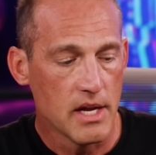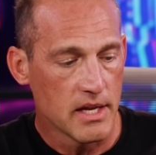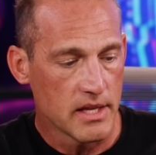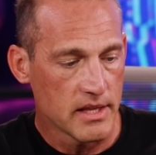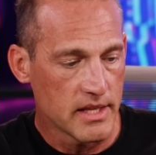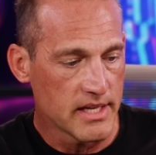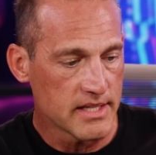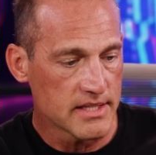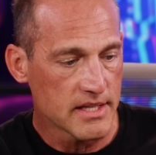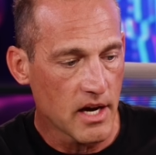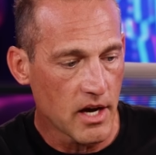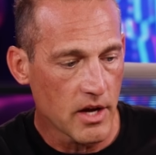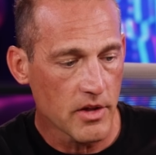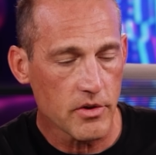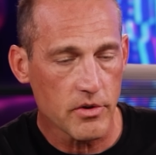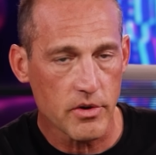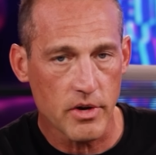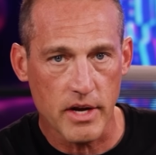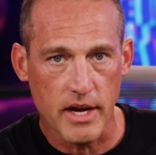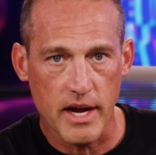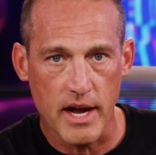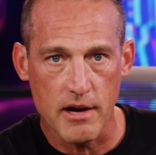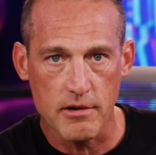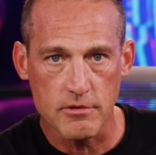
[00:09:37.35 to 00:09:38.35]
These other
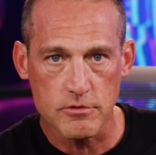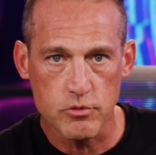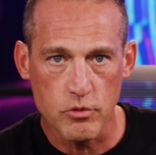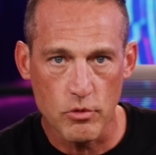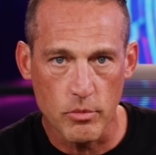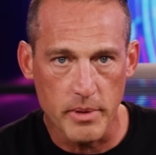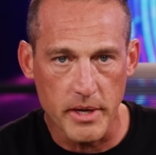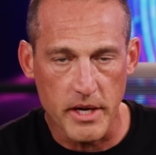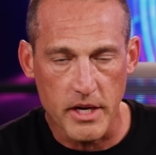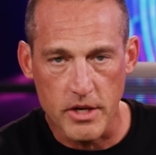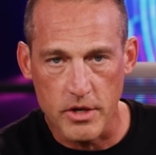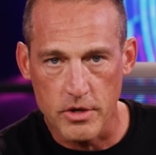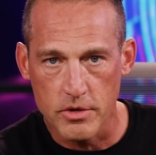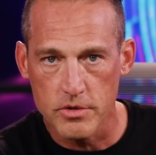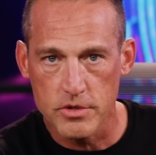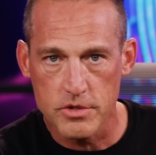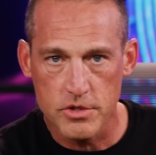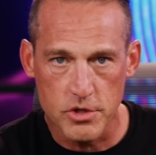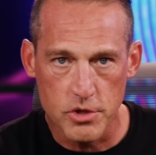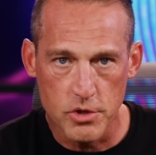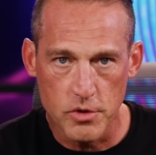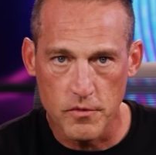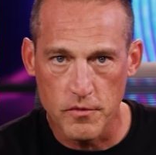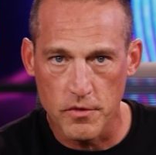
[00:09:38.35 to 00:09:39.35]
accounts will be
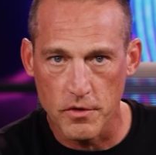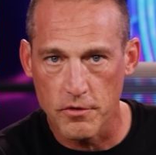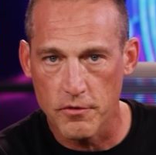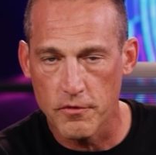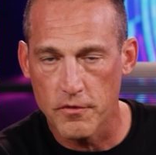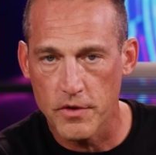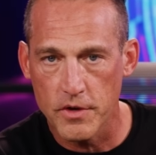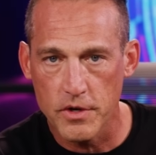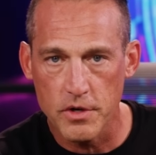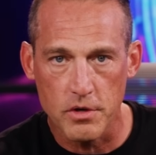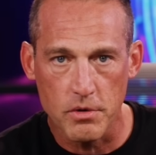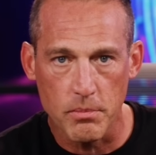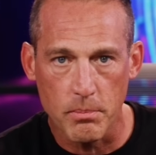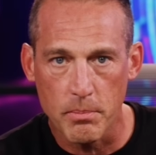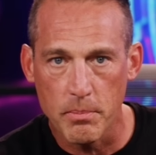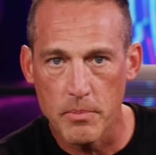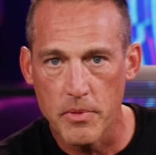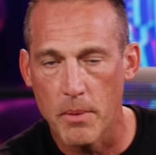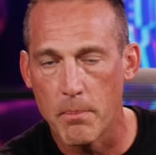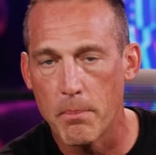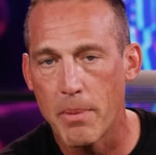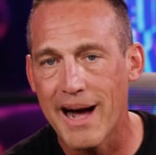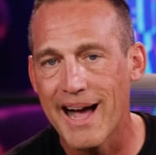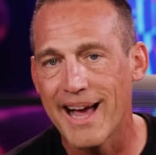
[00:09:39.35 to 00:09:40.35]
used to fulfill
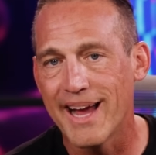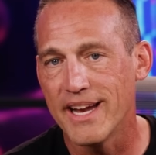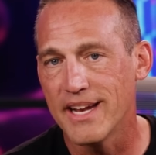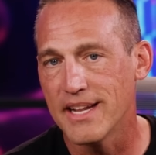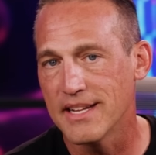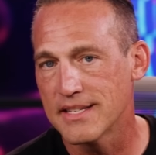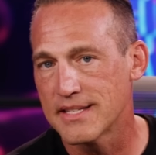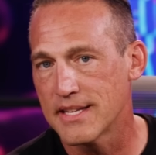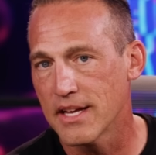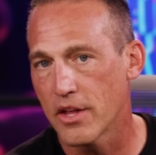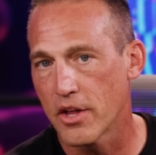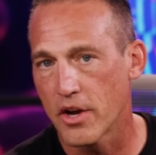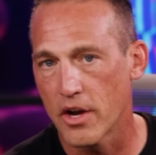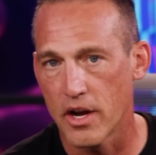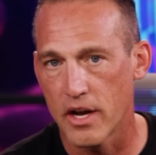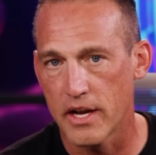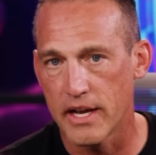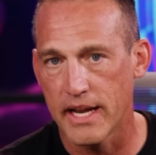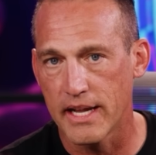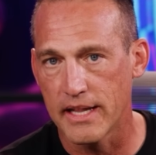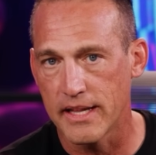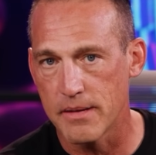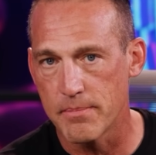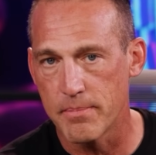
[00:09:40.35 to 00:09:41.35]
the buying and selling on a
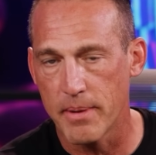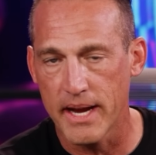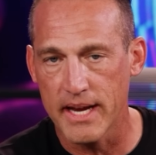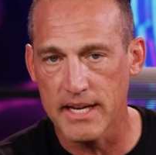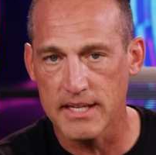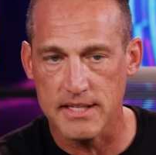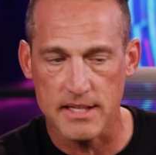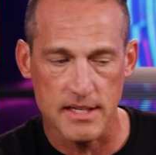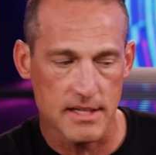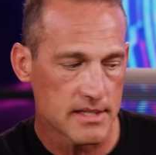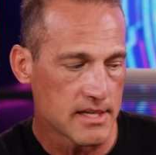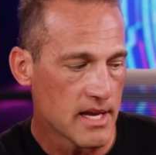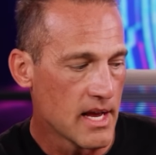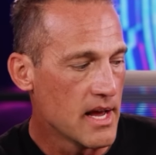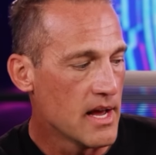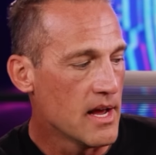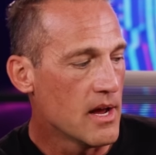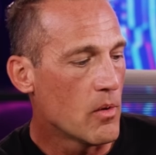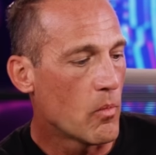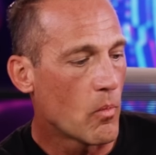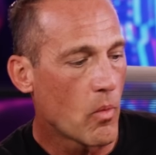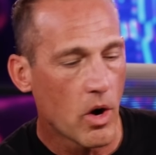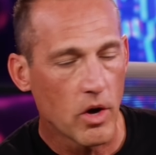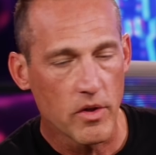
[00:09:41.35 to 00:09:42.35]
daily basis,
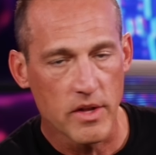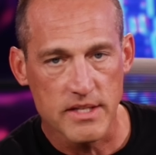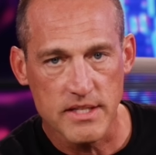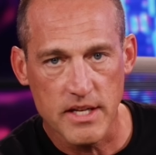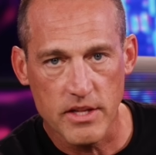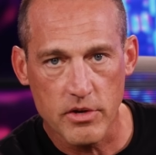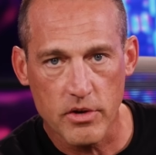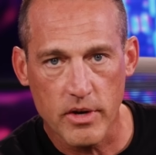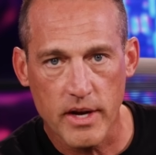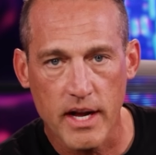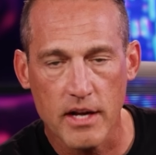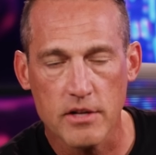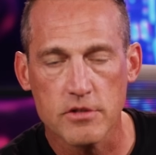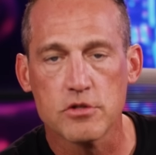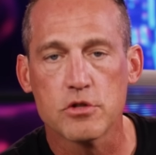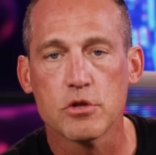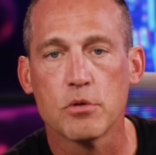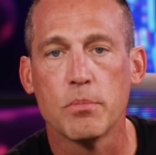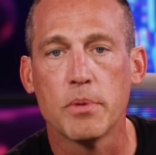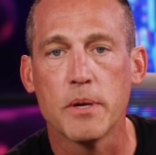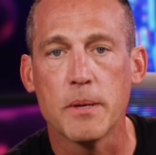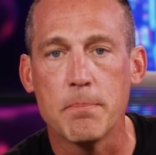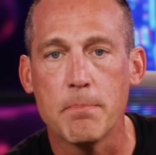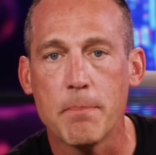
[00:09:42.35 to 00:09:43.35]
while these other accounts will
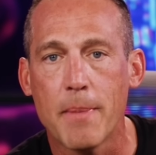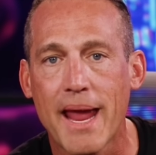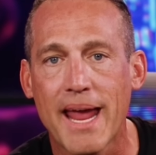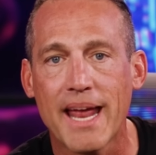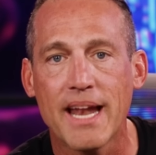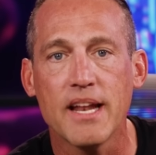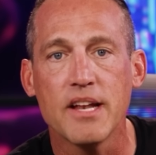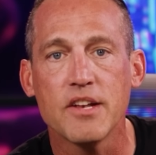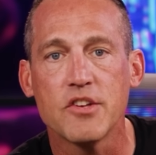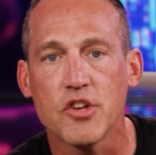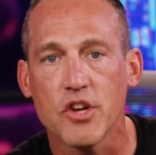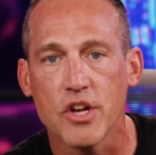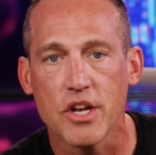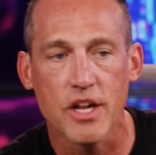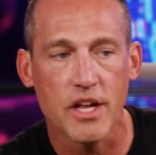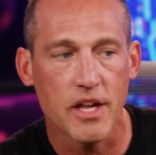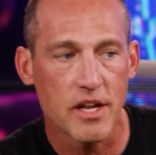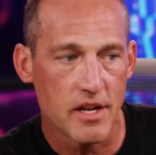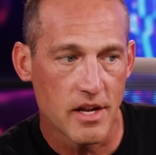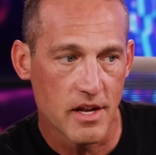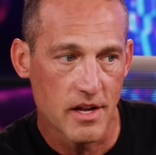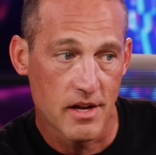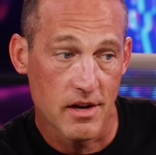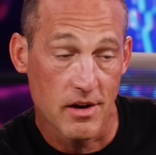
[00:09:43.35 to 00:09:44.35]
be managing
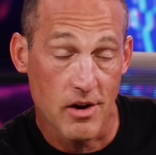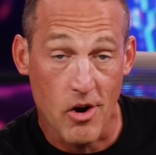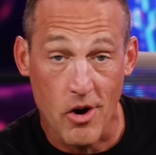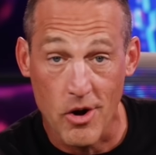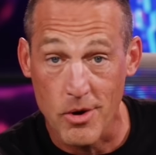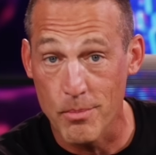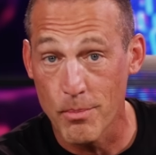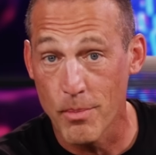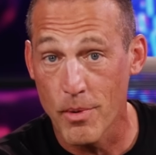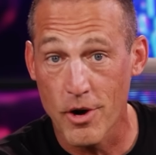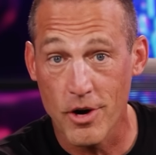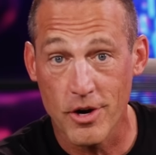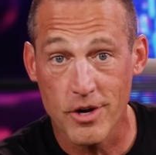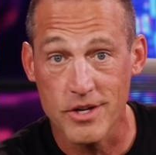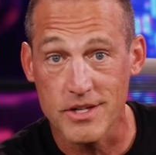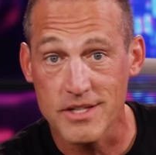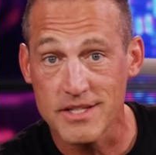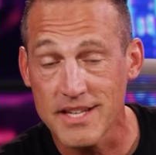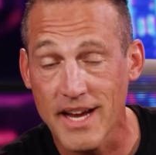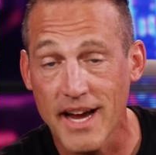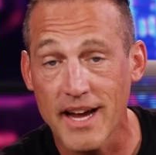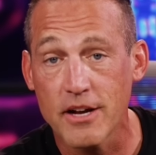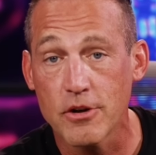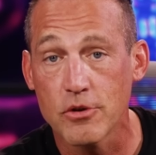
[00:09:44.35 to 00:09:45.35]
it on market
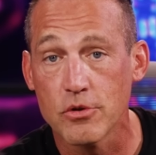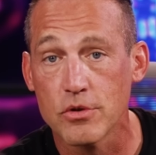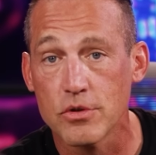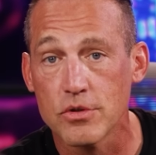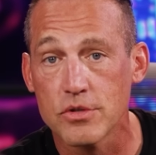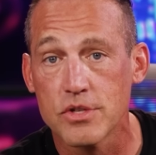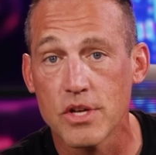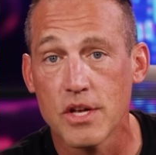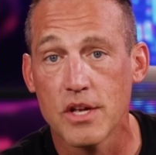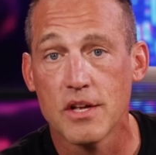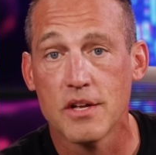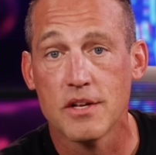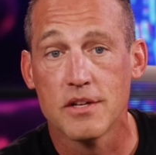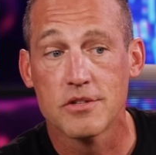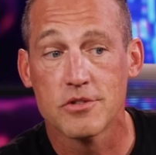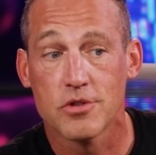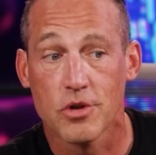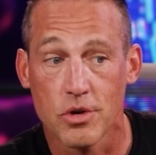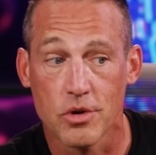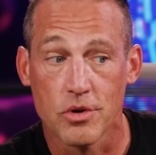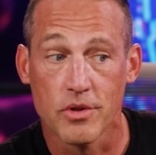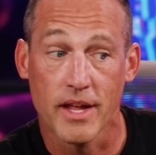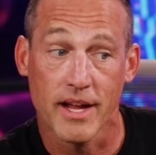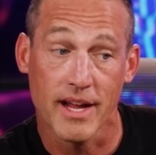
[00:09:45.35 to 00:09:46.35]
cycles
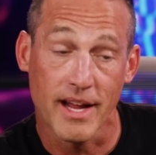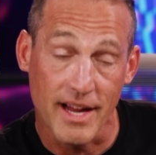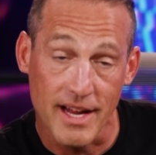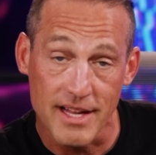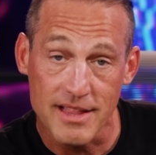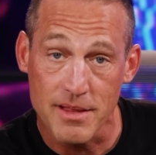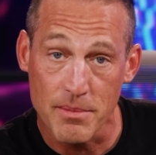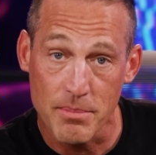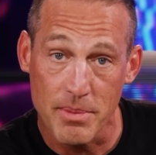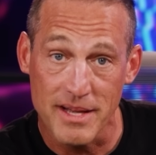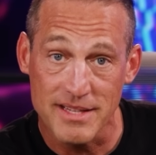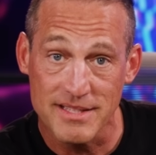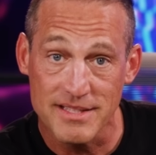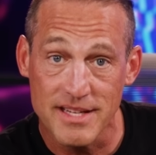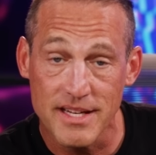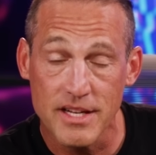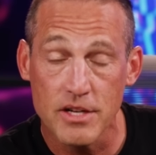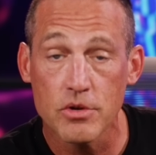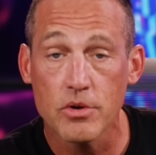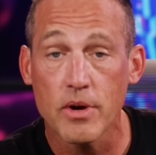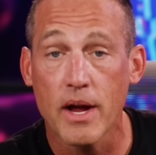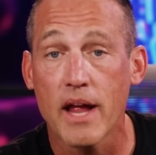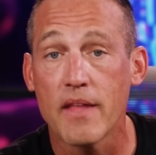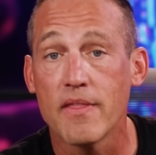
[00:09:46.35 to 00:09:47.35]
so they can get the best
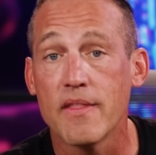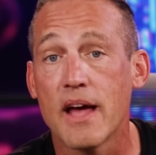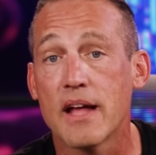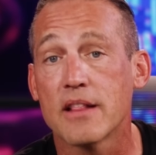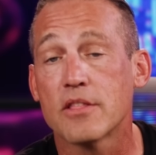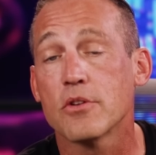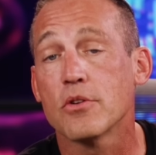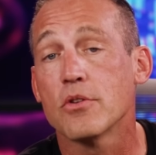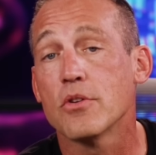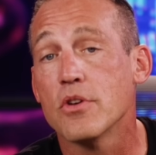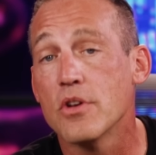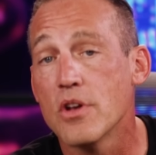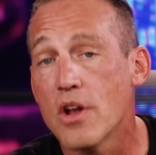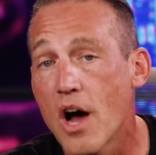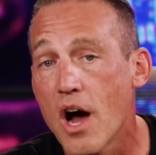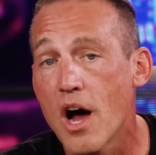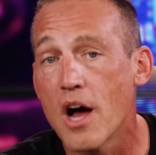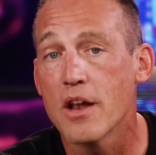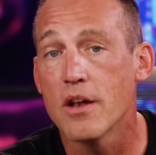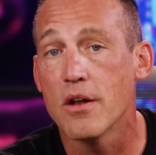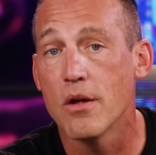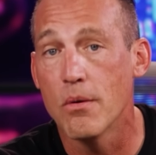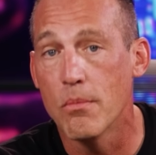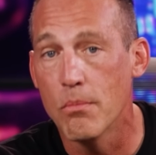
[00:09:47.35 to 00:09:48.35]
deal and that they're
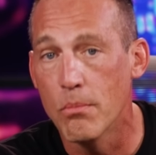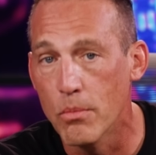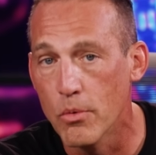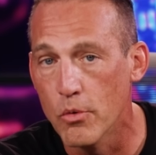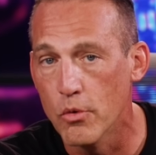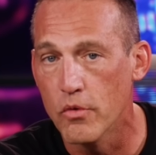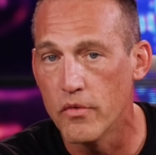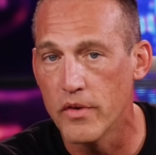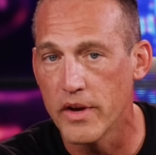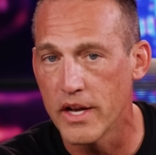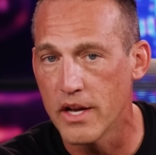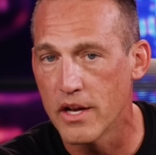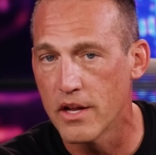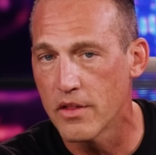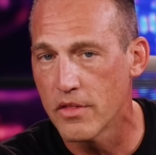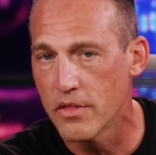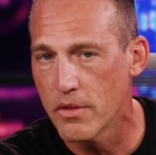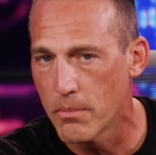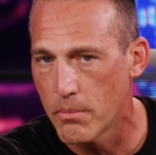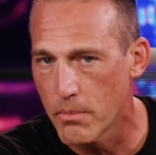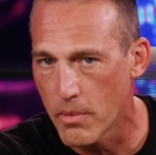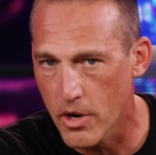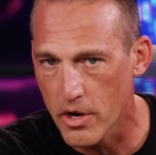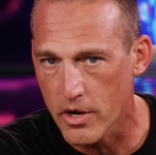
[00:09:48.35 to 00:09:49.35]
not moving
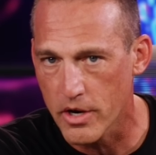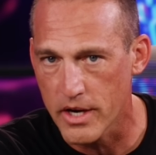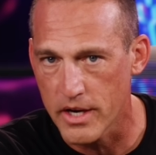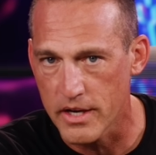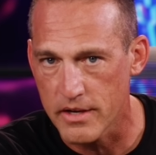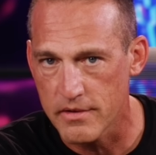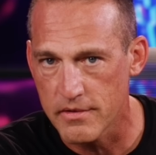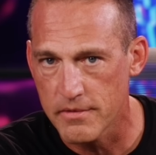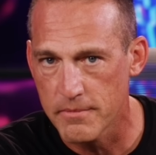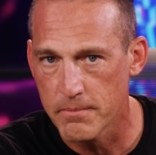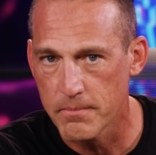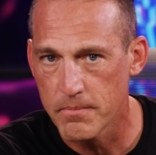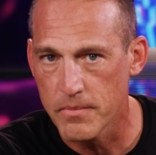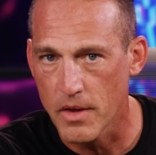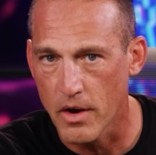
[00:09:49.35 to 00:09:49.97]
the market.